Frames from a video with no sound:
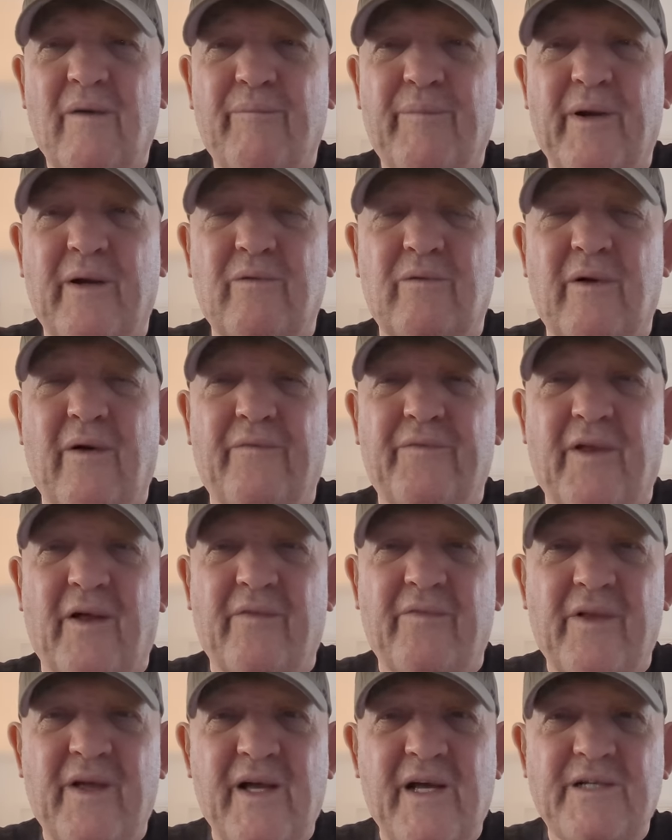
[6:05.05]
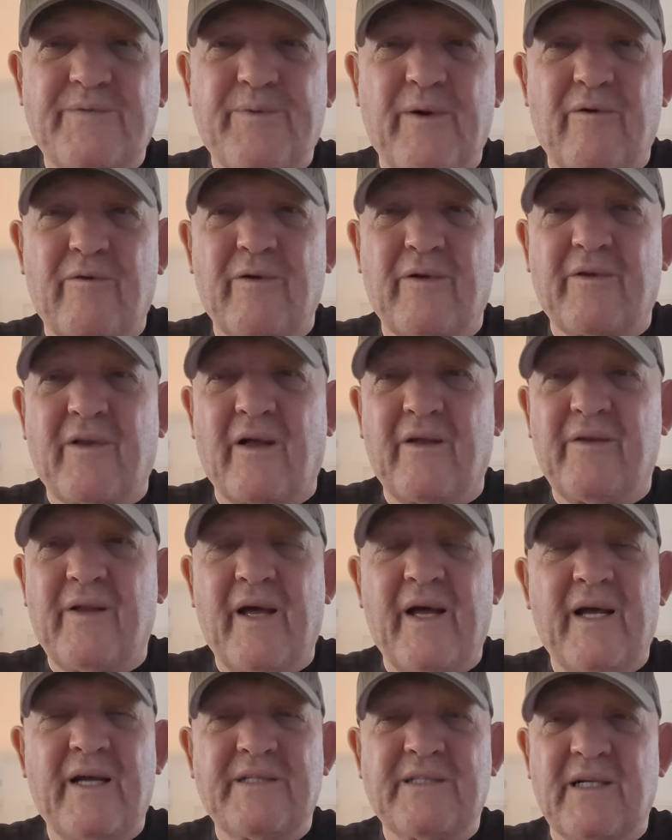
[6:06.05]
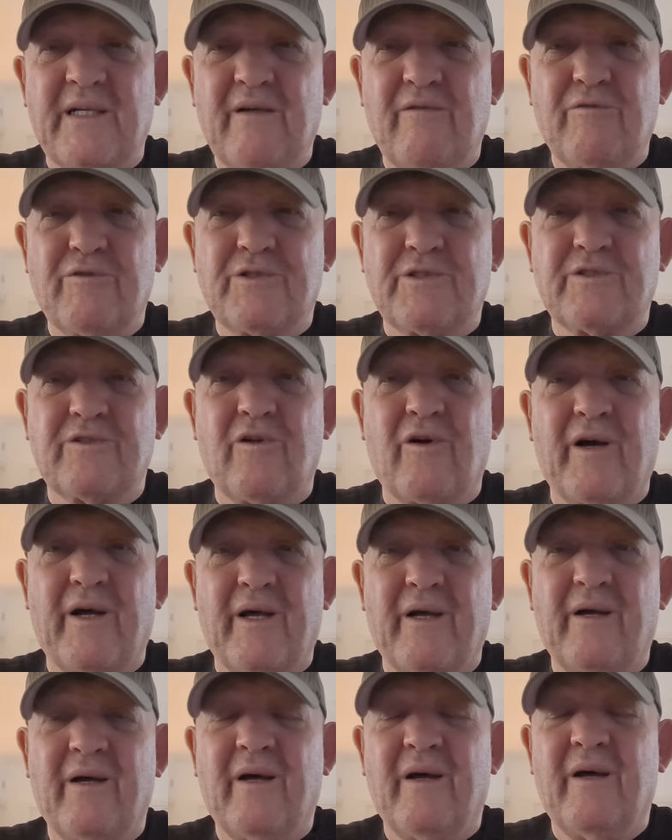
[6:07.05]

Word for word: people that had done this, people that had done that, he said it was like,